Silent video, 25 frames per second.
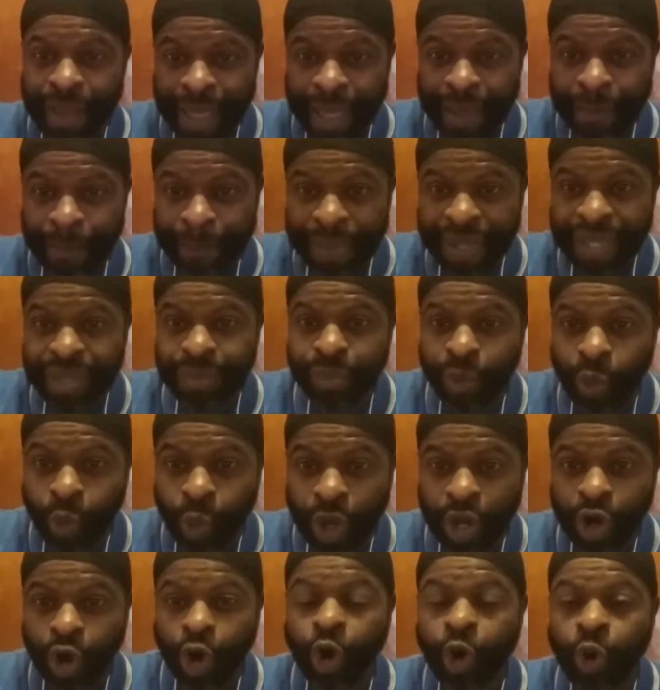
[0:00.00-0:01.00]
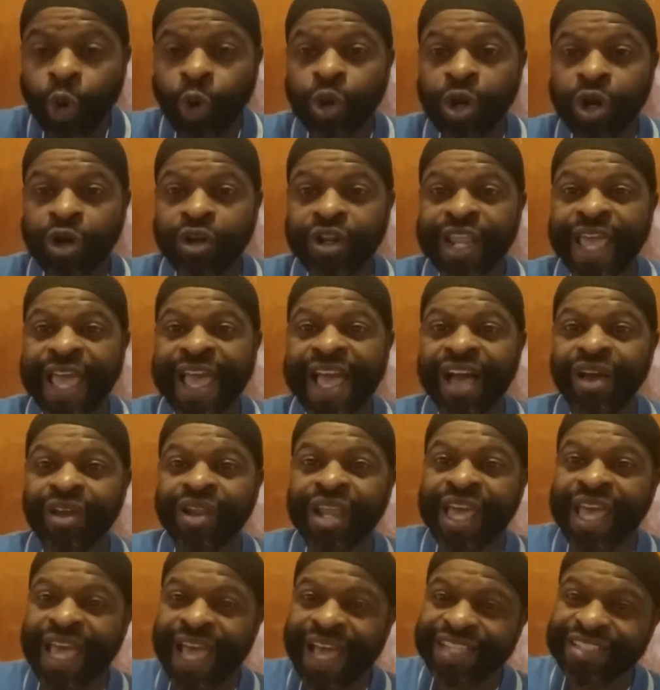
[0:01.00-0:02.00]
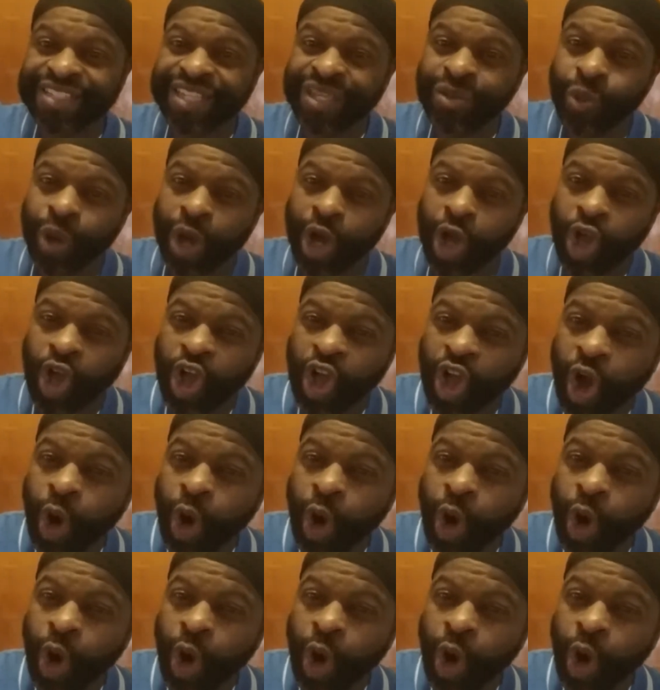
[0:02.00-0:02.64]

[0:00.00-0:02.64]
and people would hold her down as he would